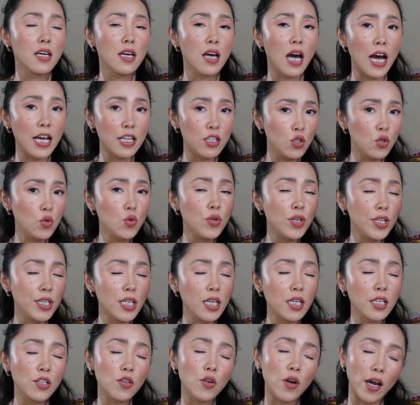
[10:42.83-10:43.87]
I do need a
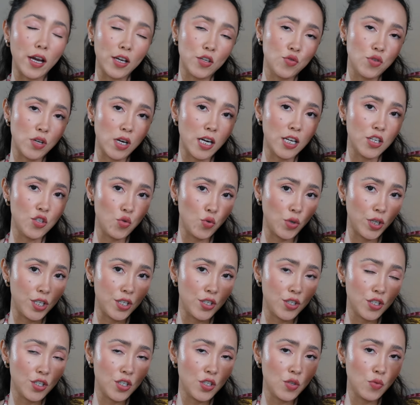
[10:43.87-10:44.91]
little extra
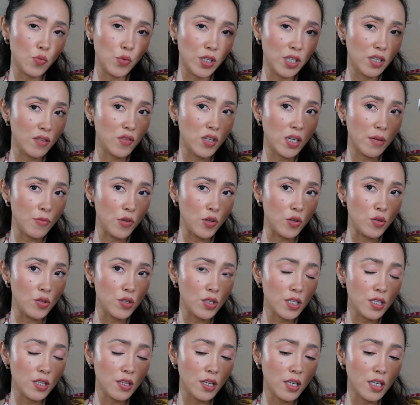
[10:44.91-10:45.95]
hydration whenever I'm
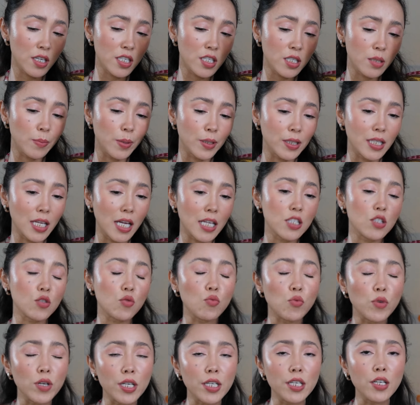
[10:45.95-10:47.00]
using this, but that's
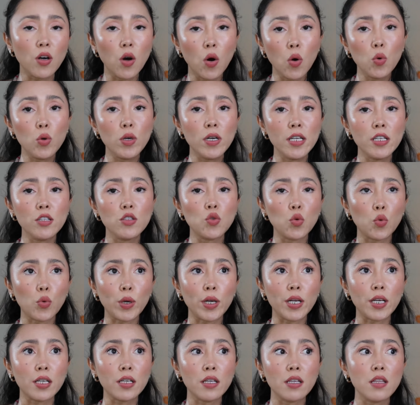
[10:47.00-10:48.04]
really only
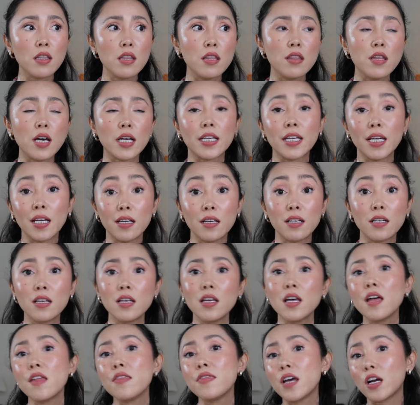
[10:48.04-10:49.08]
during, again,
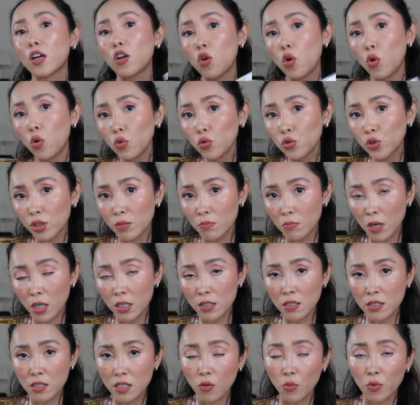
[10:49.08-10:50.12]
the colder
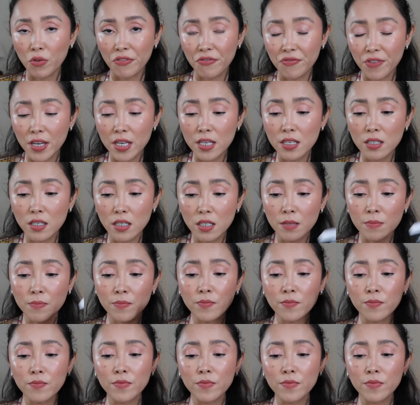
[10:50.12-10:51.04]
months that we're facing.